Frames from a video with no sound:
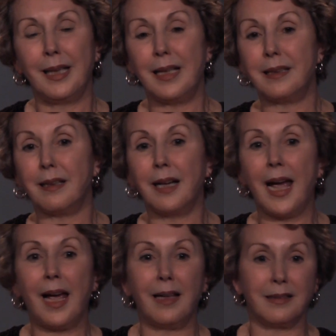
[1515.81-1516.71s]
And our
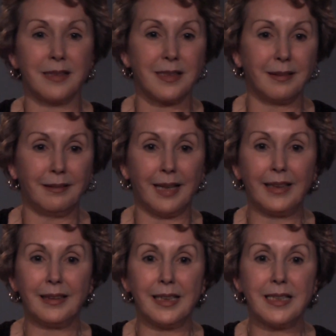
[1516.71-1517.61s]
hands
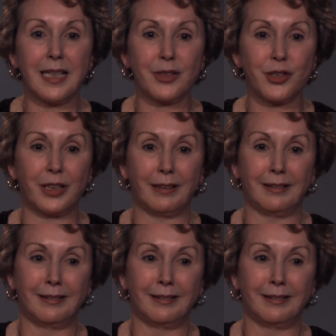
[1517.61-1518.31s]
lightly touching.